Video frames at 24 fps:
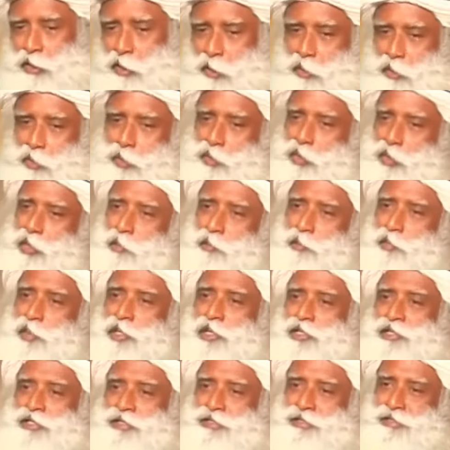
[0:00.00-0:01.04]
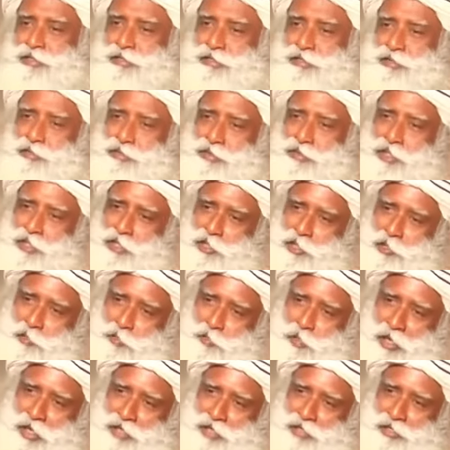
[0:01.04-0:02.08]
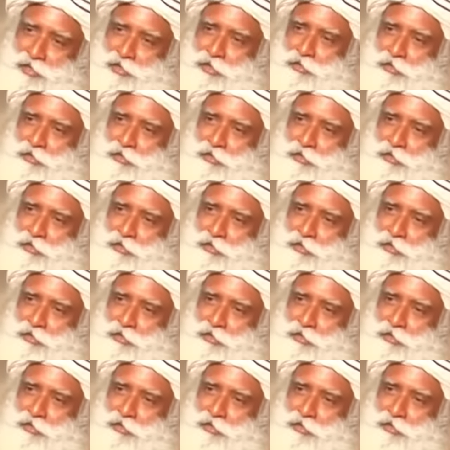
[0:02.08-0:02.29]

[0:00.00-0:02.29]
The only place, in spite